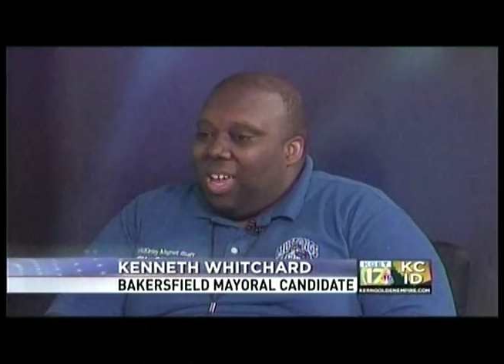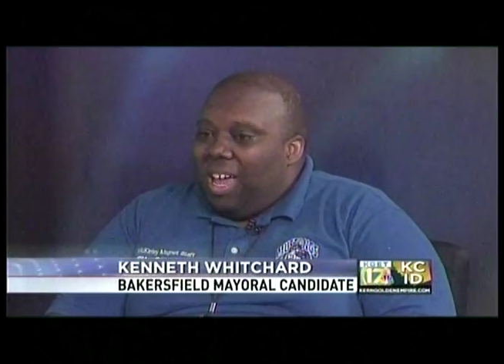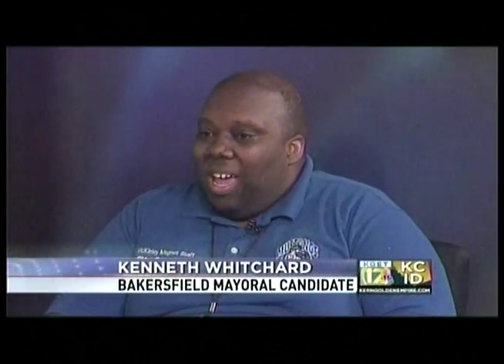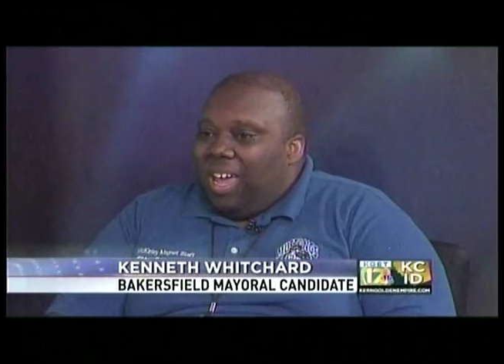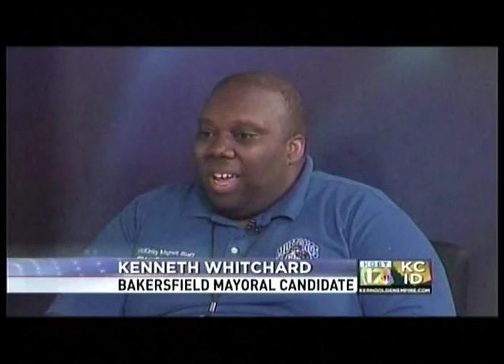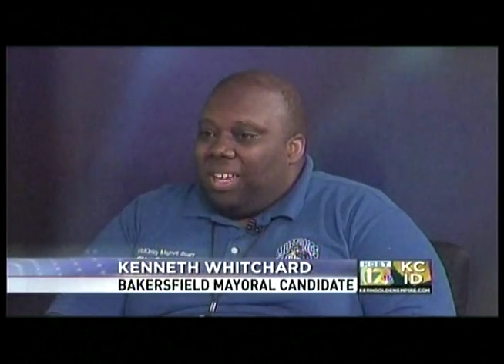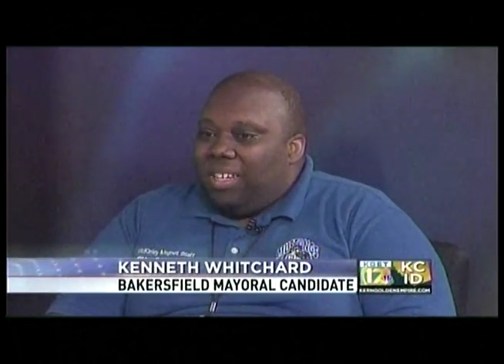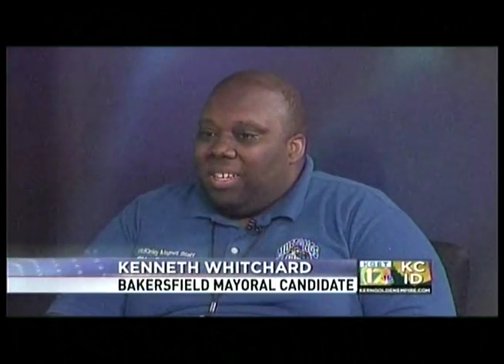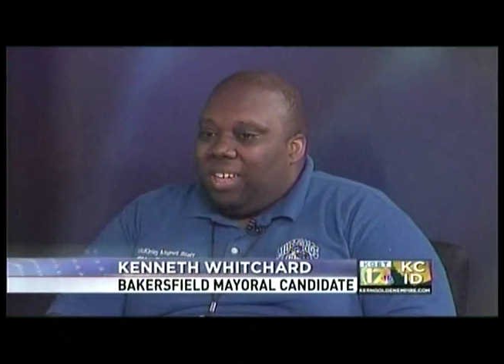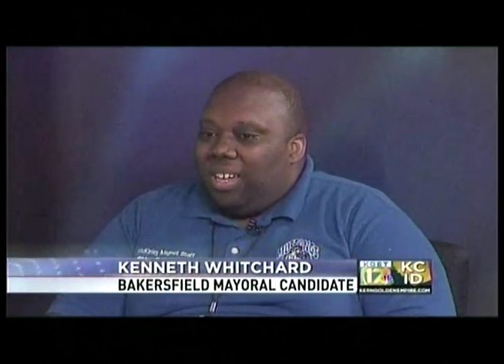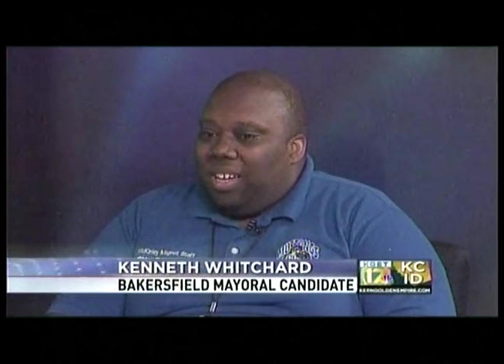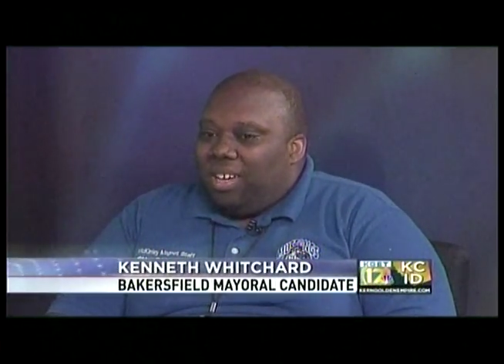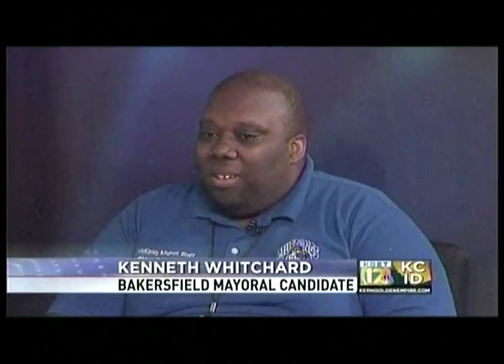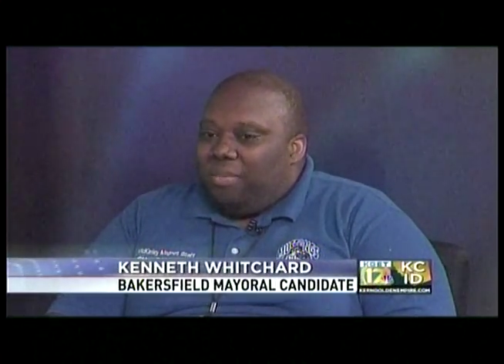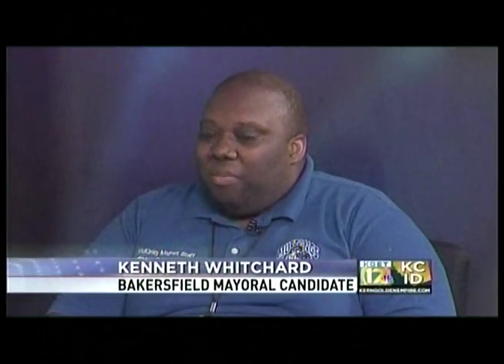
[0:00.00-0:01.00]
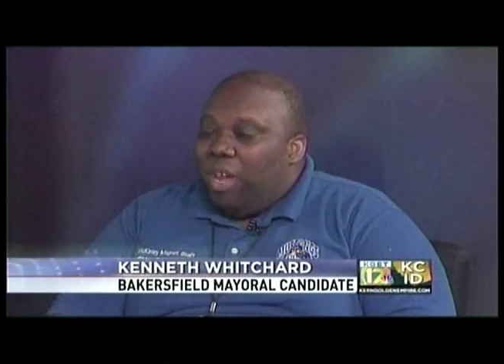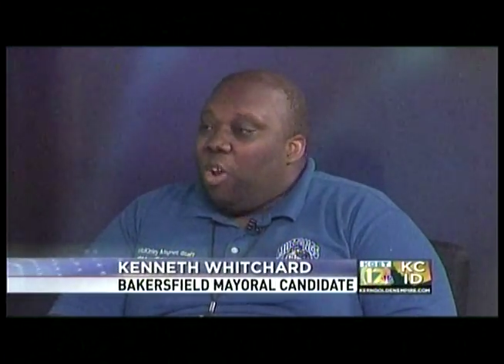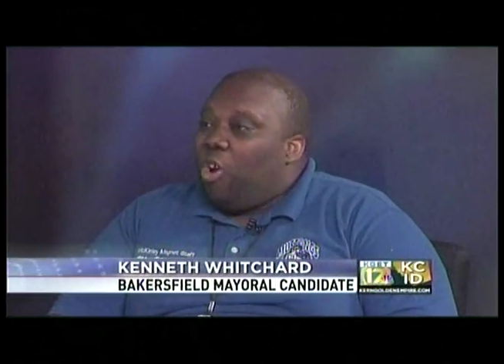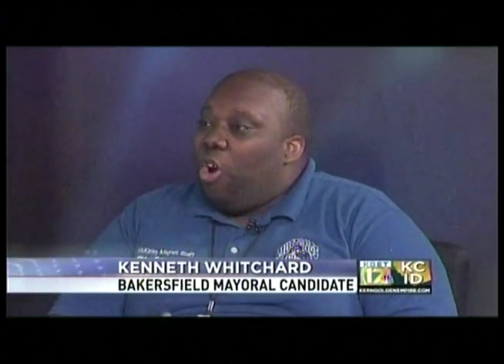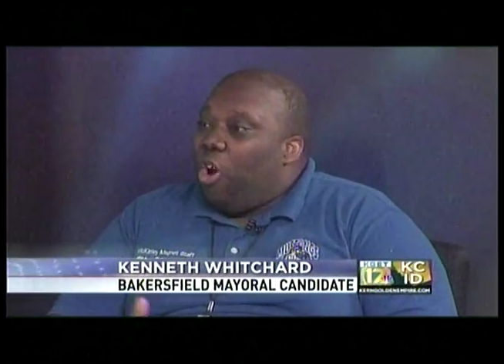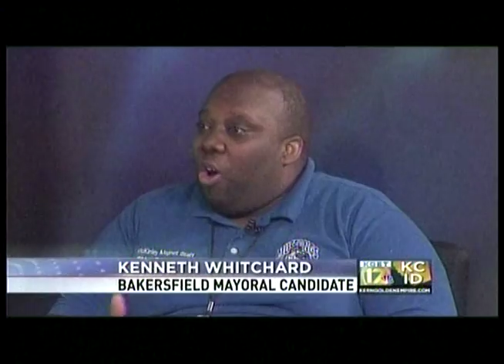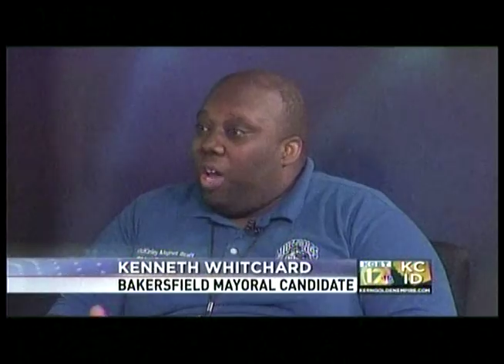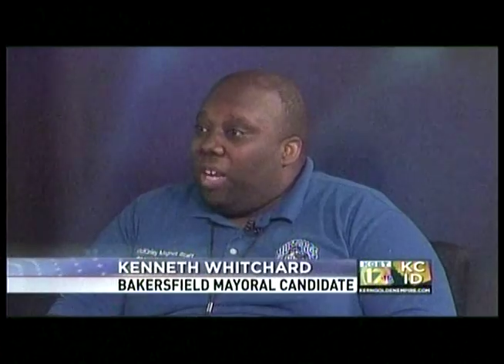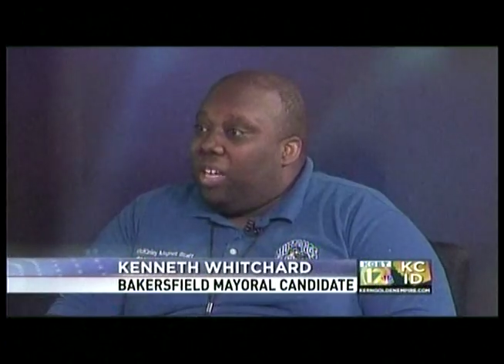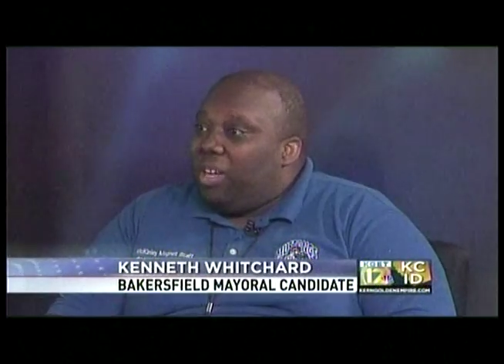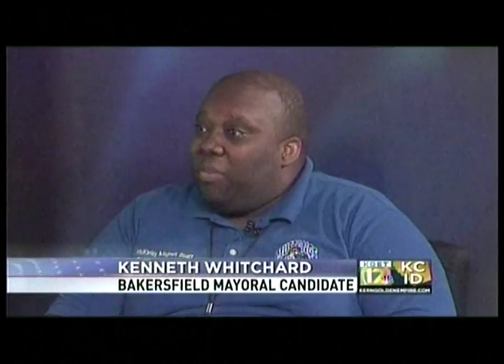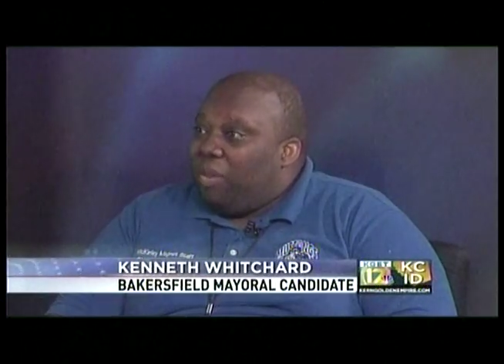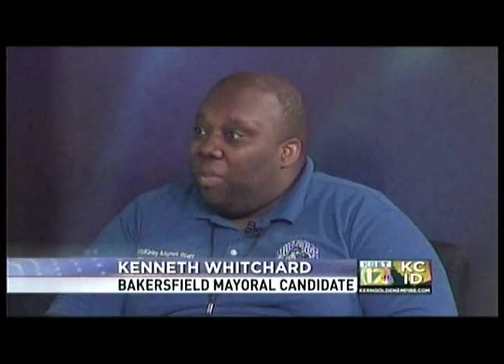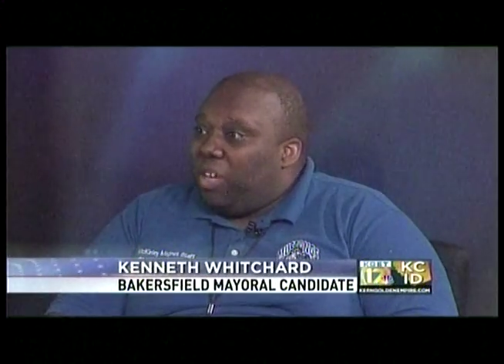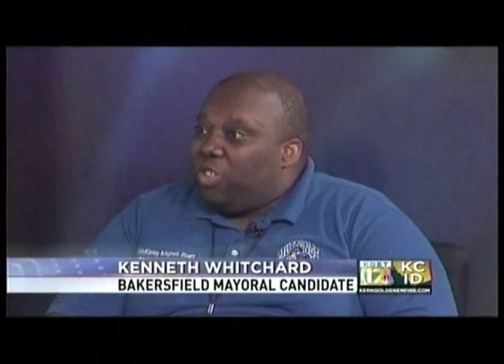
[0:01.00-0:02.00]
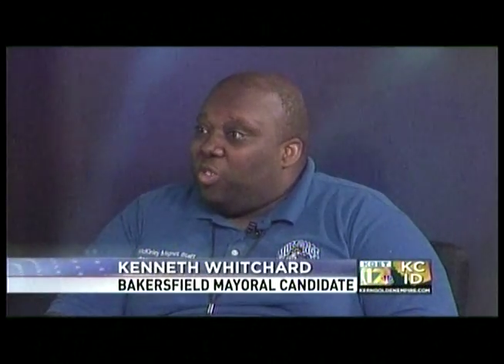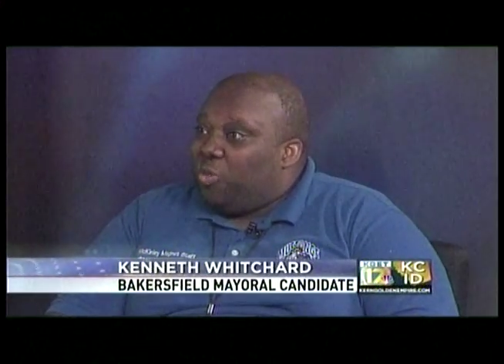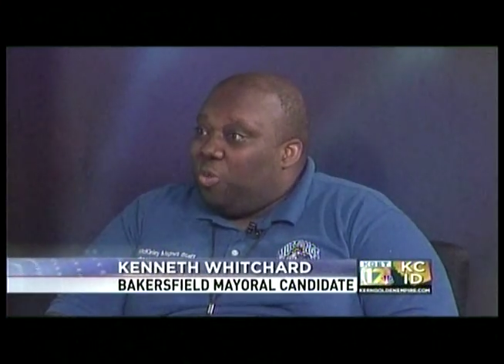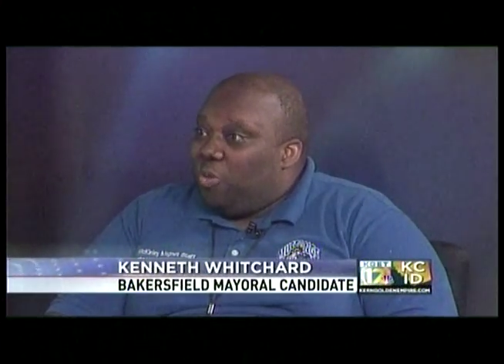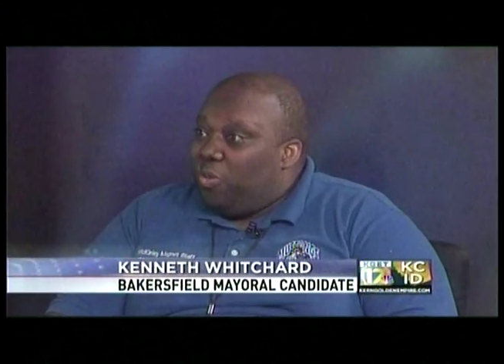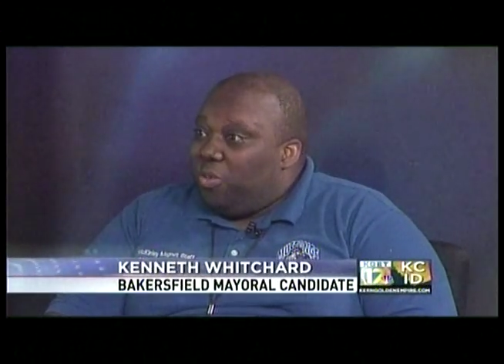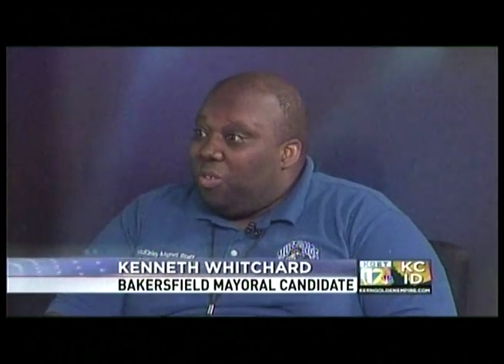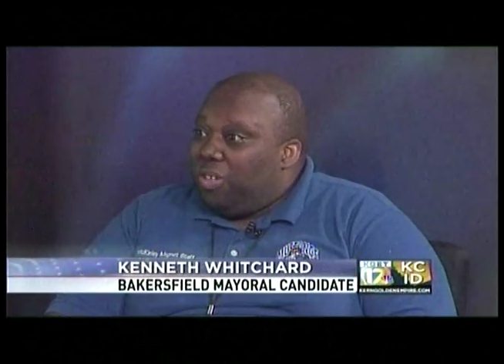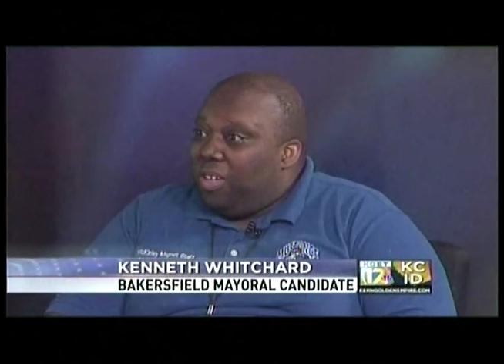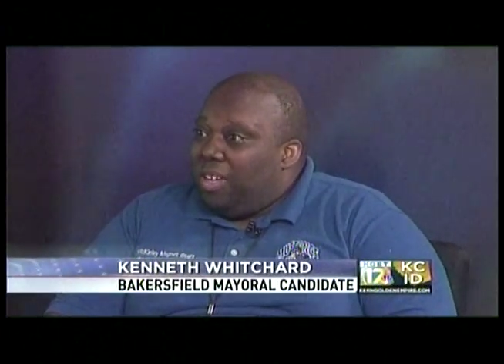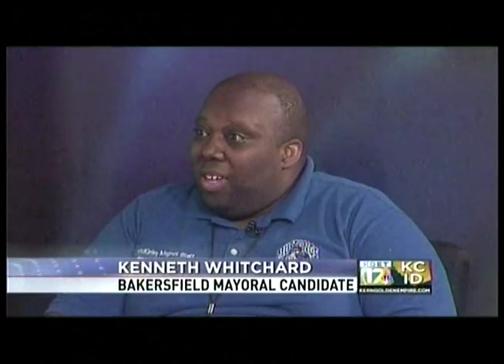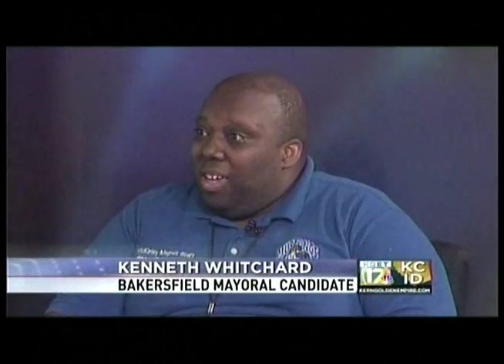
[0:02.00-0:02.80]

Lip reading: and Mayor Hall had come to my school.